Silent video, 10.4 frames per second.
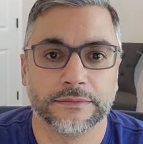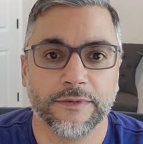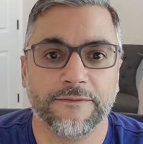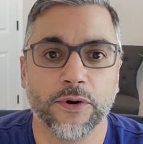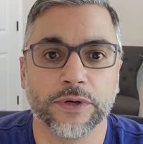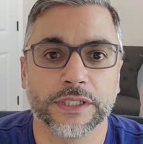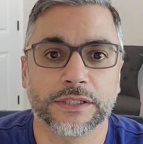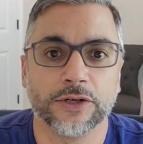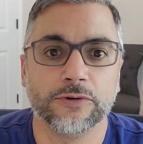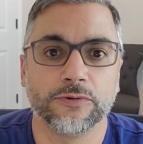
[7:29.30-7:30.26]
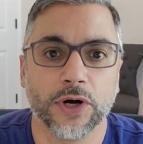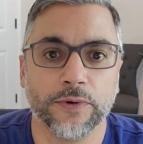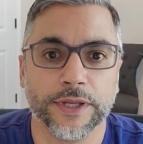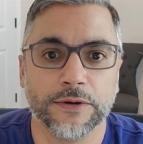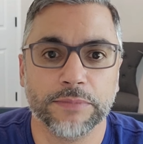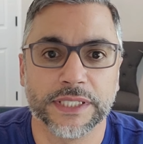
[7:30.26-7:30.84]
Focus on
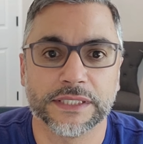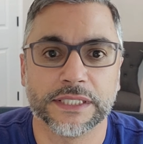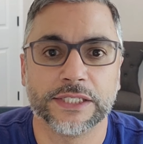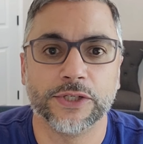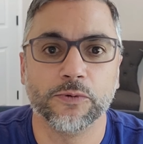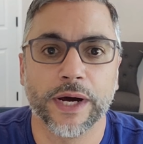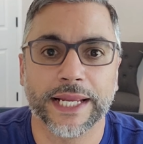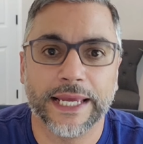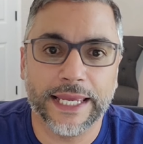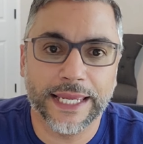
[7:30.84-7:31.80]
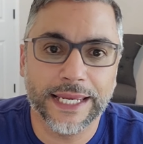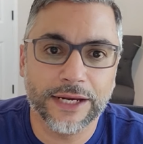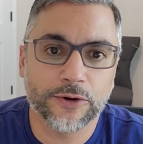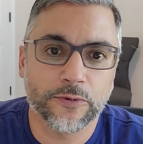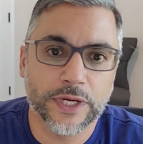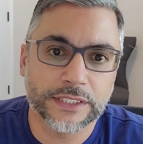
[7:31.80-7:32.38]
growing your business. You want to
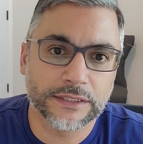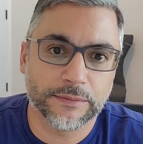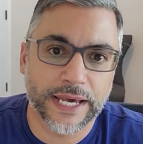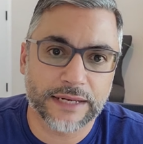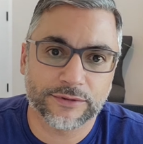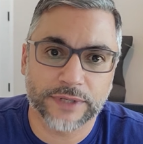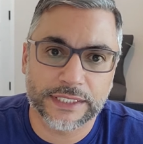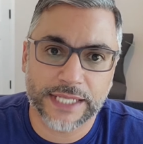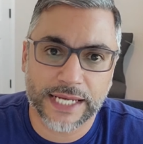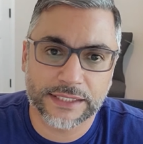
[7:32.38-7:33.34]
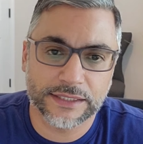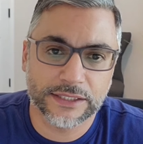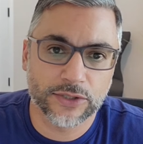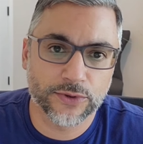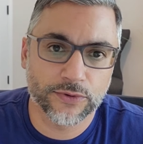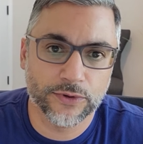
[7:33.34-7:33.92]
increase the amount of transactions
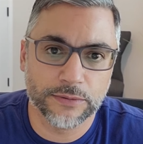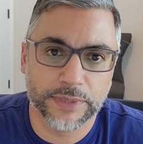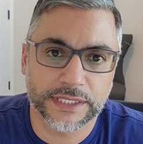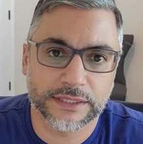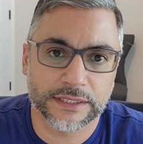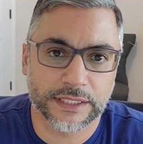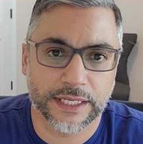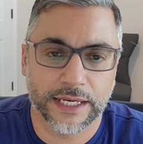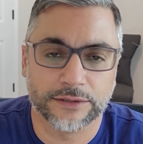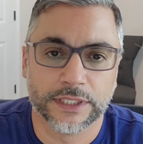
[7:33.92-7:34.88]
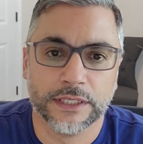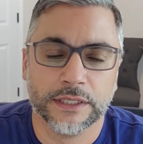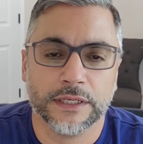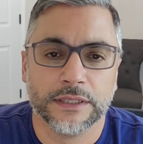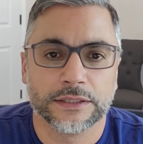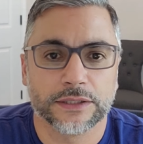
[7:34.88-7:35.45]
going through your business account.
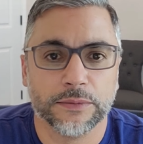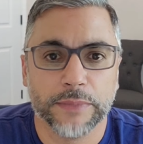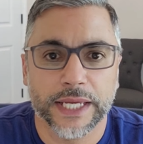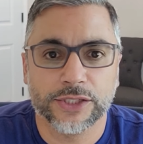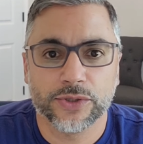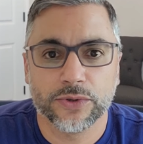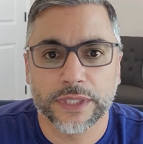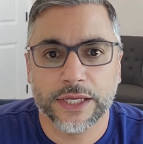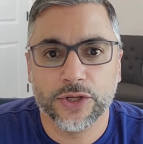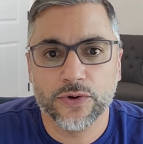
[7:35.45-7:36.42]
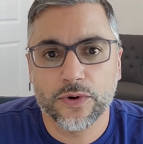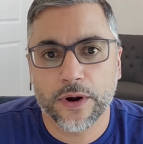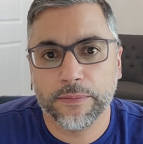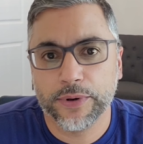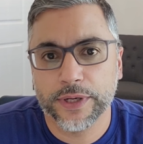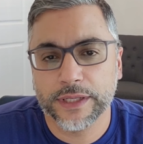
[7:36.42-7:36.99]
So make sure that you are
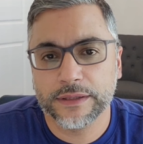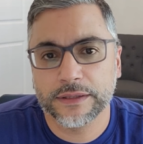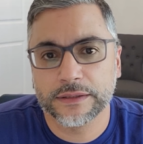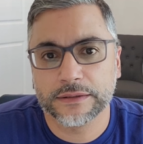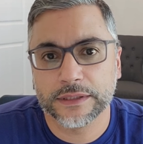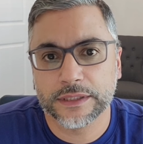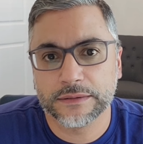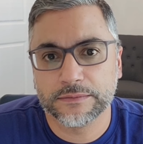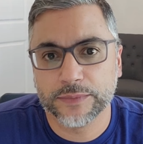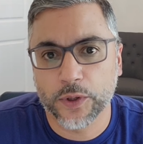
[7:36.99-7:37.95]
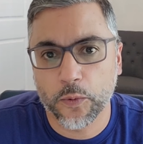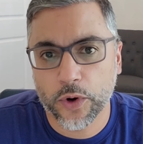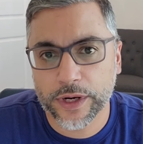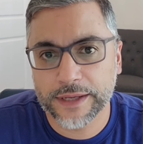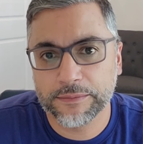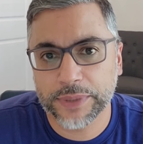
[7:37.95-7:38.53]
putting the
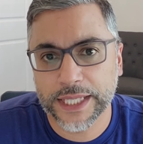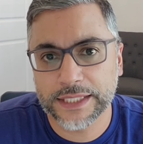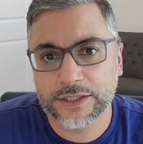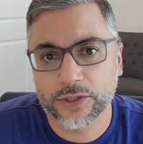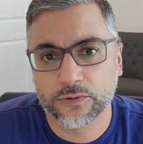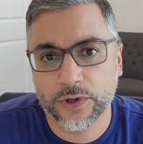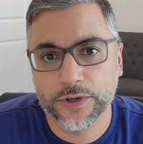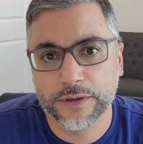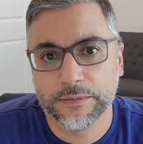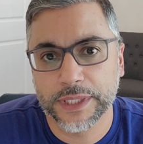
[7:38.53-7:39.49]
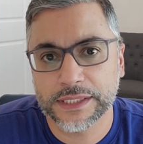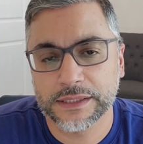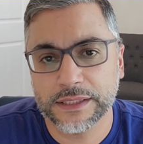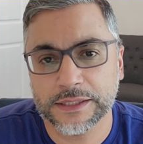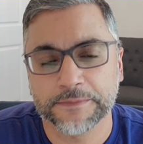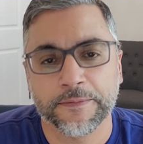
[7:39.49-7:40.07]
work in place to grow your business.